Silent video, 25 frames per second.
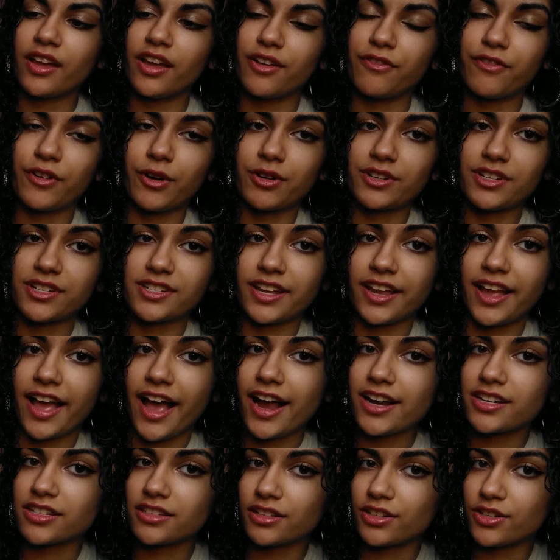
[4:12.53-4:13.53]
If I were to say
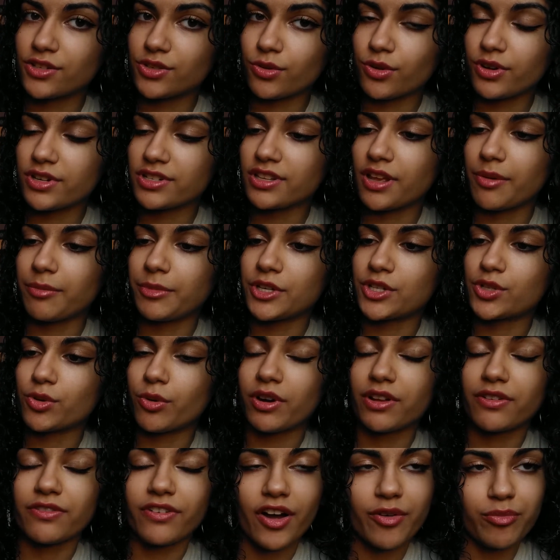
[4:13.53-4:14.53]
excellent source, that means
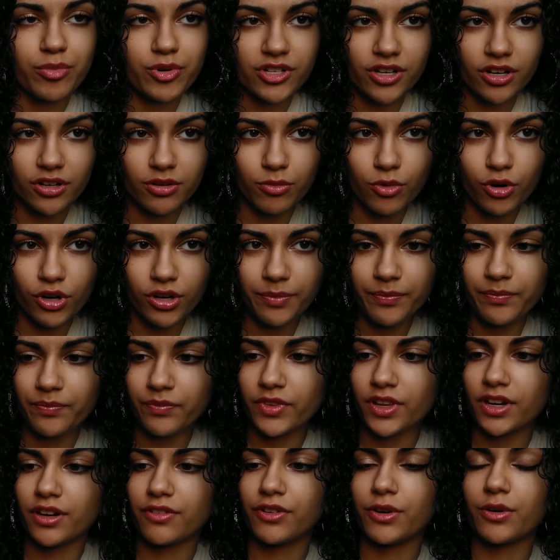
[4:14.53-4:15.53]
25% or more.
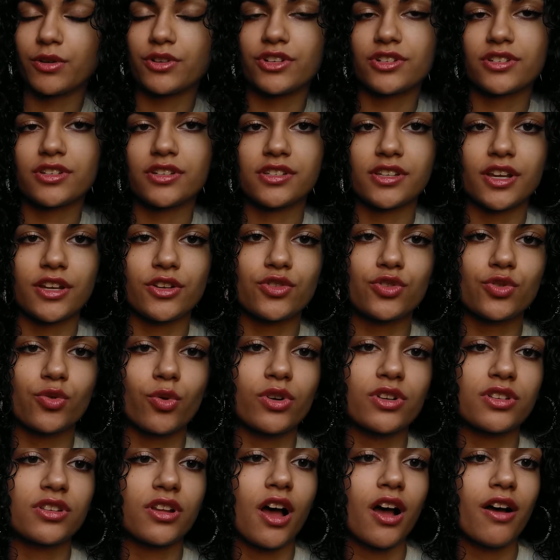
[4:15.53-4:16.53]
And if I were just to say
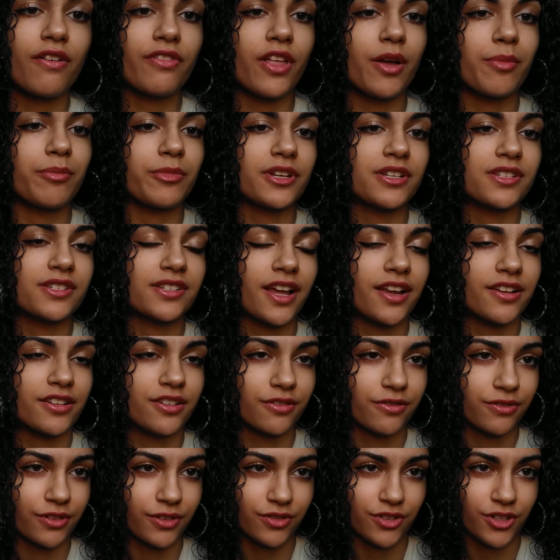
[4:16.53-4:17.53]
source of, that means 10
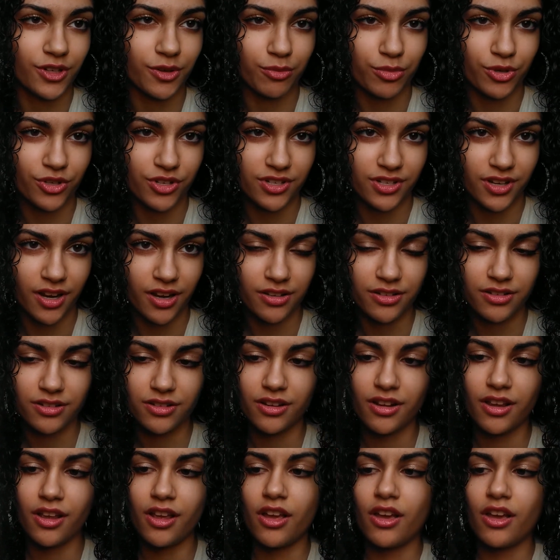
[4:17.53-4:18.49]
to 15%.